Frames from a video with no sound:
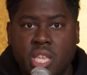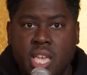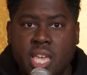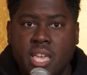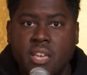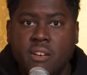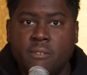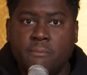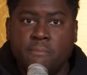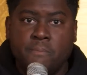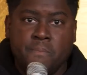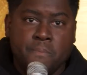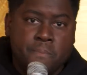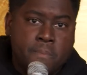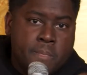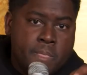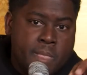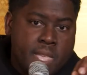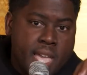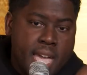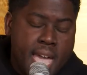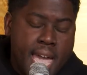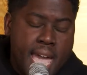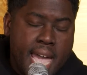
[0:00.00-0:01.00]
Him
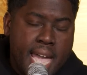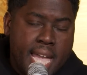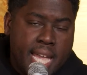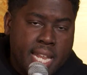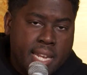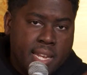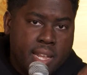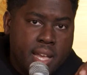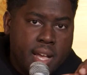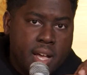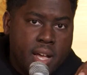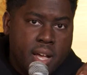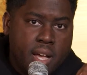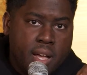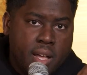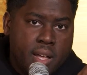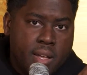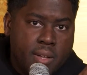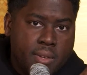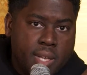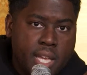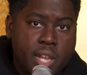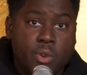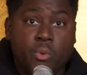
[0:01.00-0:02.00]
and uh,
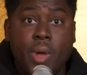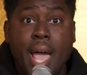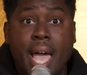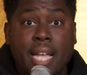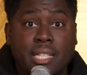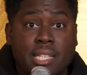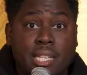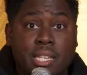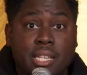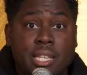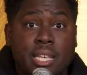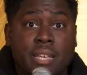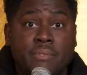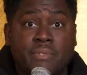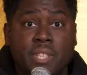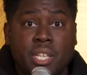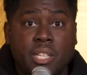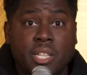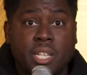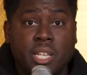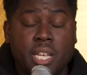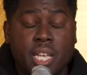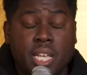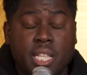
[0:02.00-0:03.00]
interact and live
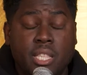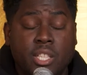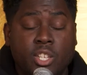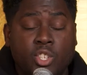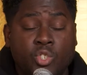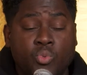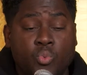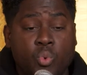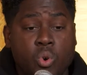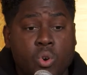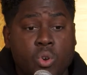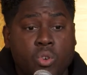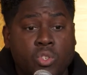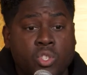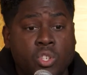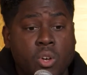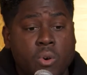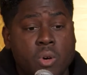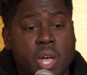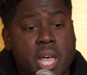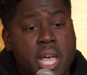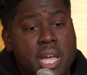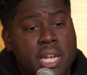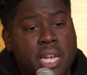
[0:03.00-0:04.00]
in in this world.
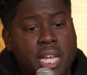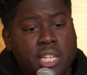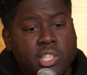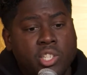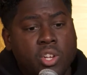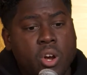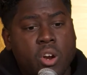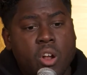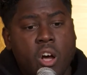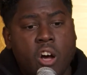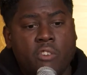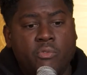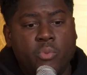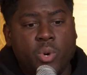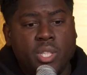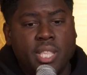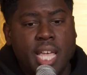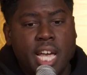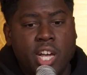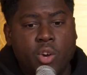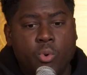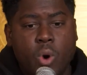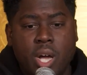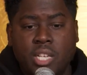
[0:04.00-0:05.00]
So let's start off with
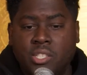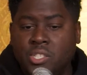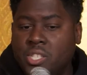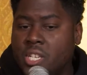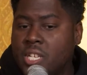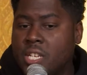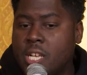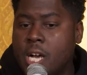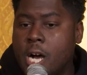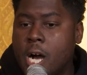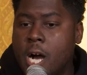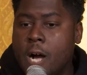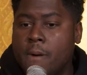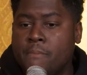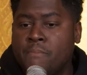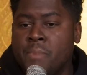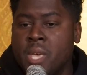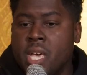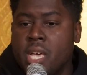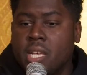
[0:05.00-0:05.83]
that question, um,